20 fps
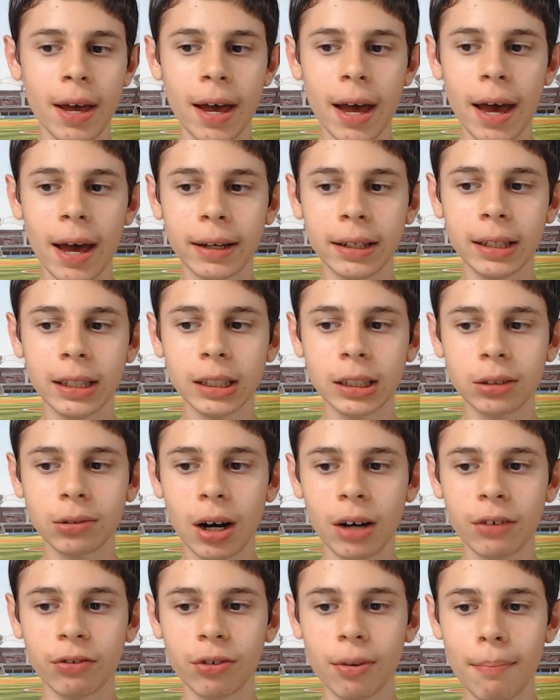and he's in
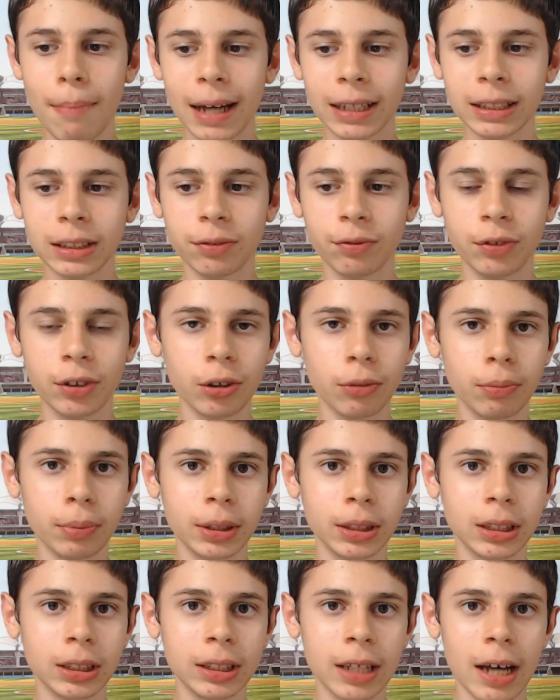line for a massive deal
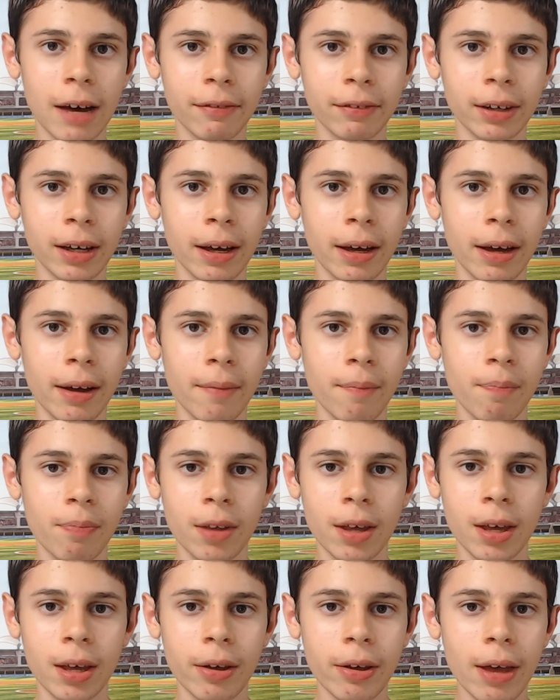because he's having a
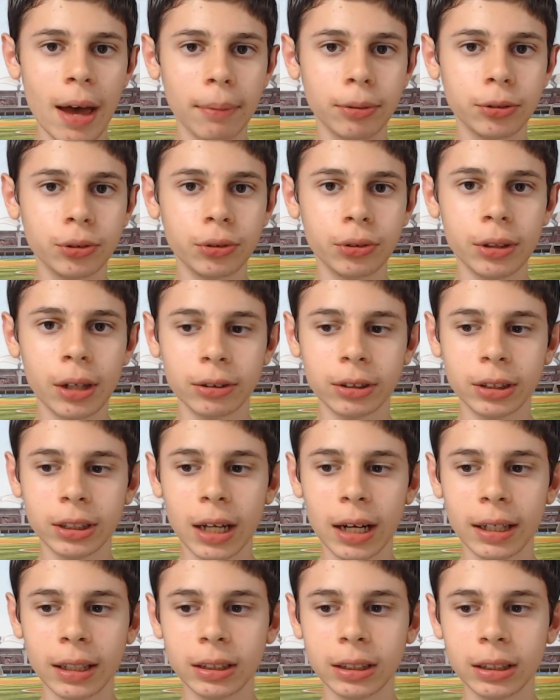absolutely
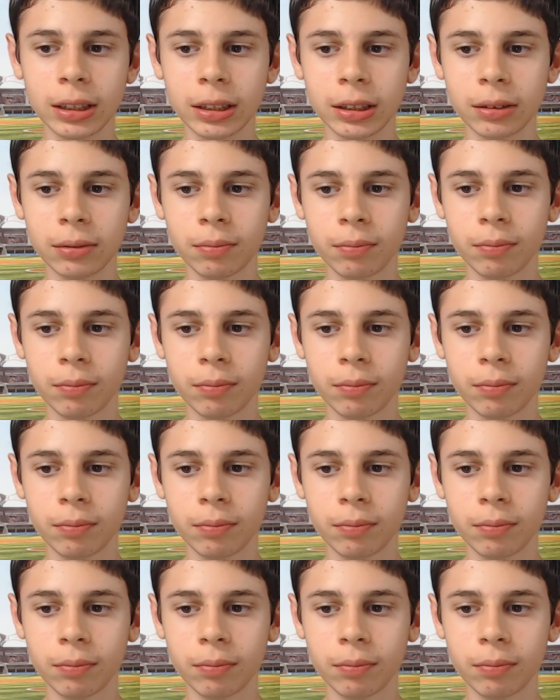outstanding season.